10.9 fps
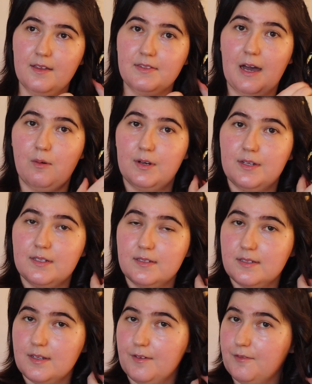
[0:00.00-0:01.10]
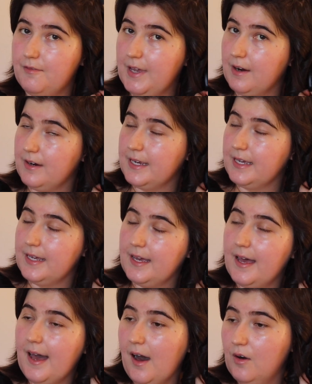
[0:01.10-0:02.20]
that was very
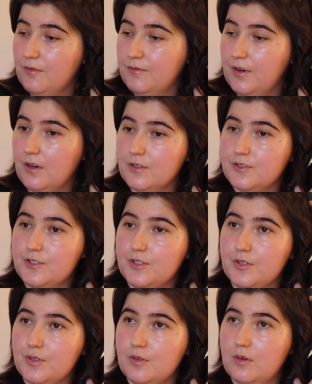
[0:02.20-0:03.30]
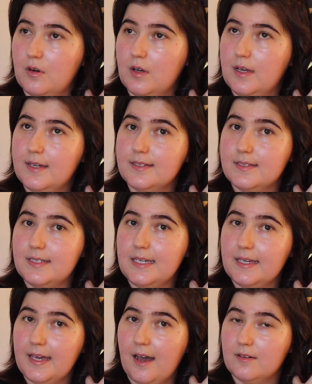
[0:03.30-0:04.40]
helpful to
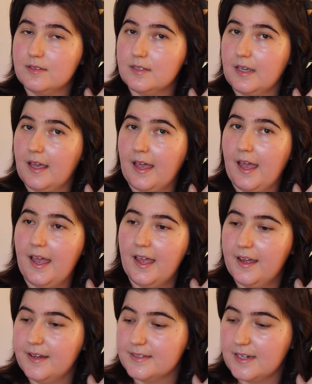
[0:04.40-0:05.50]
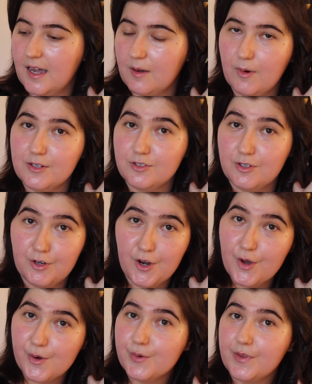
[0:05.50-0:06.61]
seek counseling. And I want you to
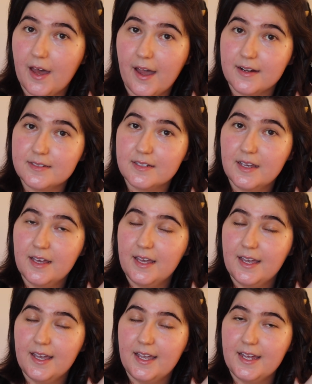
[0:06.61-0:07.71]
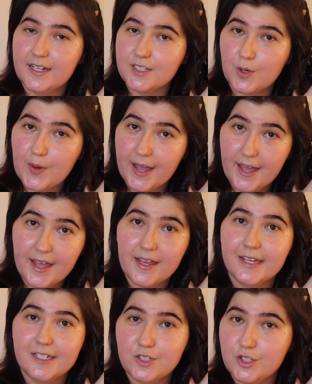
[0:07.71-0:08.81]
know that it is
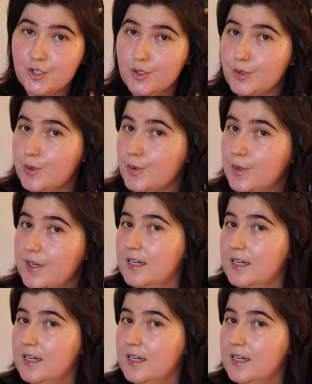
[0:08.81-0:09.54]
okay to